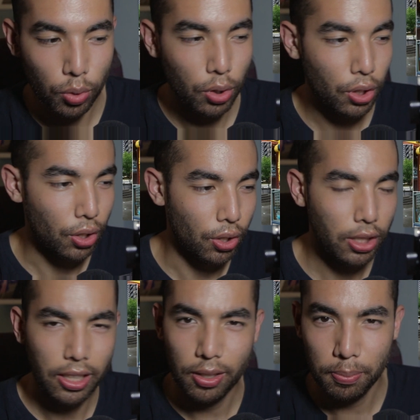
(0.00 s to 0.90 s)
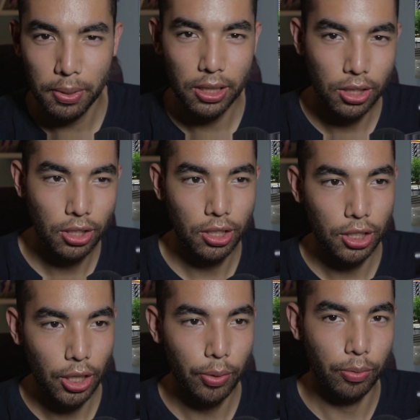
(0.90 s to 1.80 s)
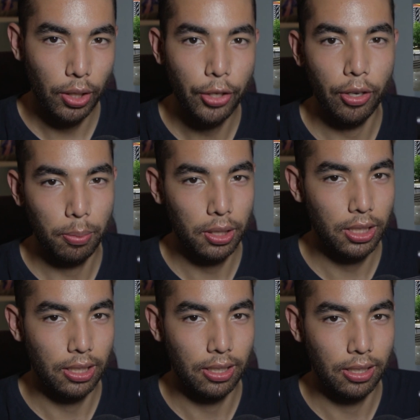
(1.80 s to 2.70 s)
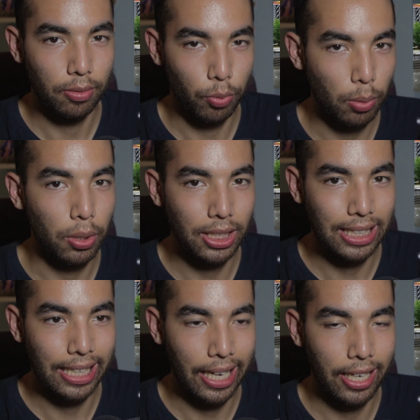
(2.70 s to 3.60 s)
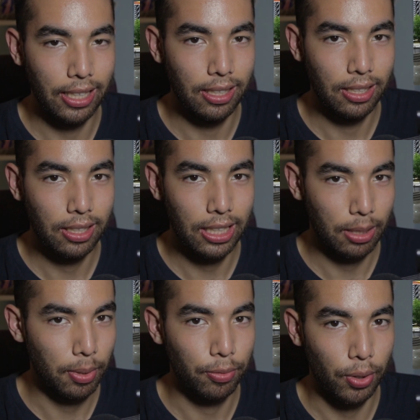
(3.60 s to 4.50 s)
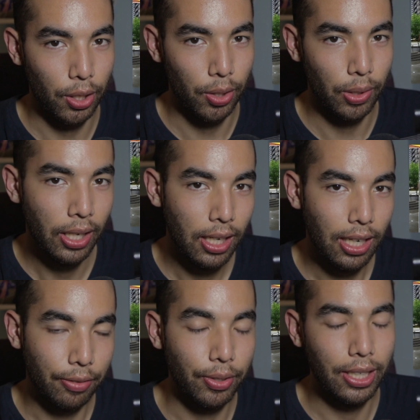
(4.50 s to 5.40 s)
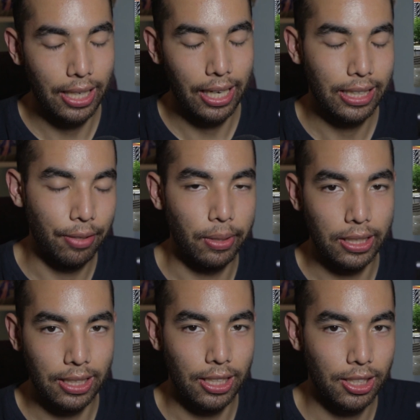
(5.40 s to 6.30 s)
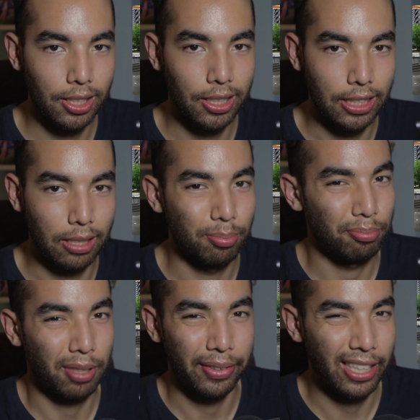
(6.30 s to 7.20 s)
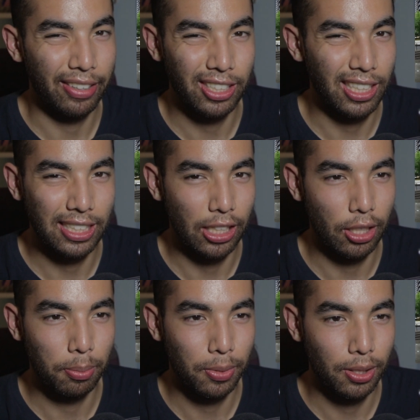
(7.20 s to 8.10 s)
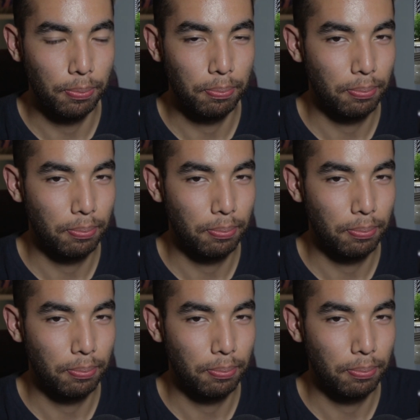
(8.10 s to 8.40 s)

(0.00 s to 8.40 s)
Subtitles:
30 pictures or so, and really only one person denied taking my photo. A few denied giving the signature because they probably thought I was trying to sell them or